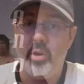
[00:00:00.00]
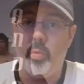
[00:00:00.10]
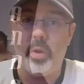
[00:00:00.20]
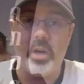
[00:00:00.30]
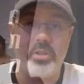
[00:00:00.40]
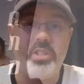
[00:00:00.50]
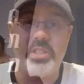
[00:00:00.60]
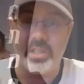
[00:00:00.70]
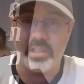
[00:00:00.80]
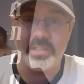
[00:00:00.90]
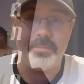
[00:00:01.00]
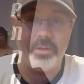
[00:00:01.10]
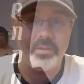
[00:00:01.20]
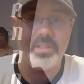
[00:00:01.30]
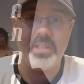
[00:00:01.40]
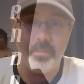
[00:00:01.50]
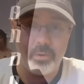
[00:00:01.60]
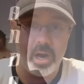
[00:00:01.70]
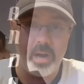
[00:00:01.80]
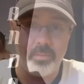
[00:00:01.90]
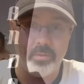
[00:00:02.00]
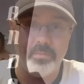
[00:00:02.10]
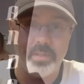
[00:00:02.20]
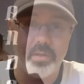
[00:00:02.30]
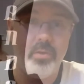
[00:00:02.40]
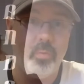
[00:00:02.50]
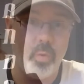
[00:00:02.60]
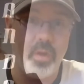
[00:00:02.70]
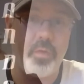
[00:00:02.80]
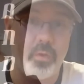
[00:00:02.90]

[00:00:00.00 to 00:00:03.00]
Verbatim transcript: We are still experiencing problems with the